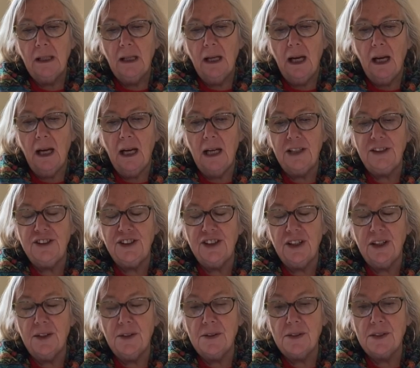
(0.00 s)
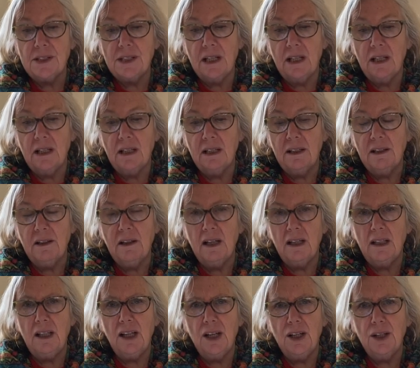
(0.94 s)
I chose a
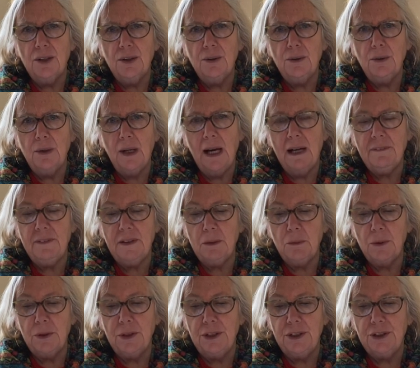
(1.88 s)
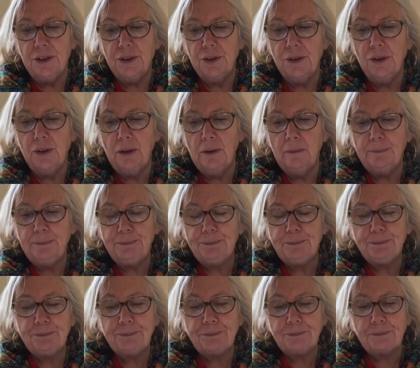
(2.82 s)
low, heavy wooden door.
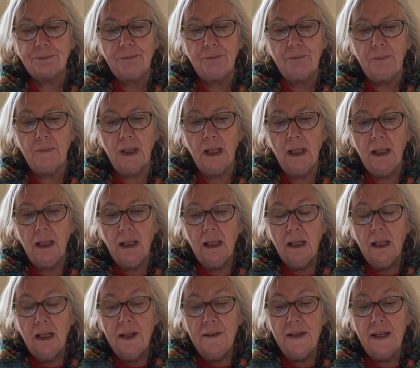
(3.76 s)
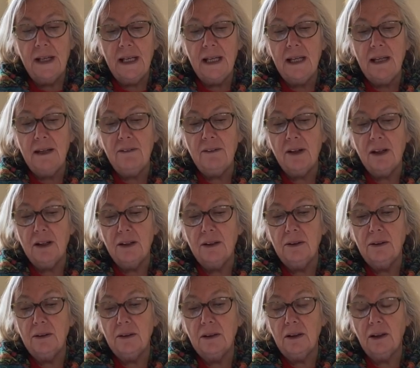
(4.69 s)
The
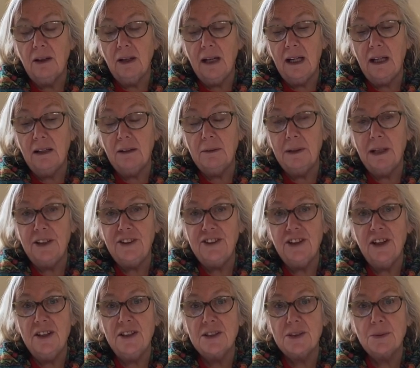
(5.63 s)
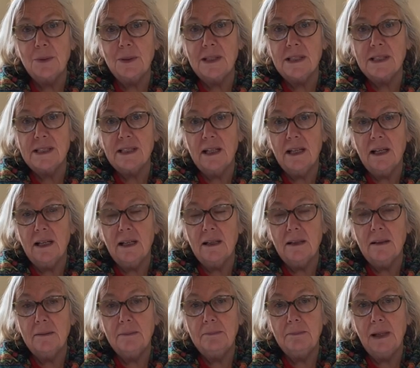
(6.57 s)
hero or heroine I chose was
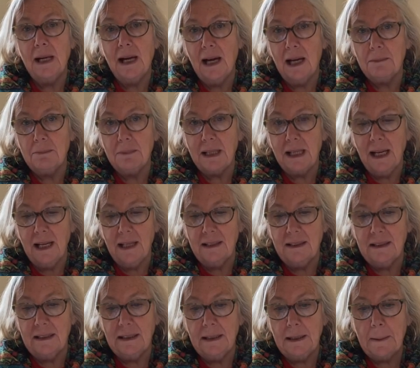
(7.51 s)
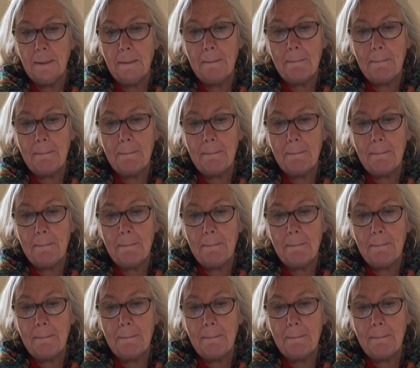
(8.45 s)
Mahatma Gandhi.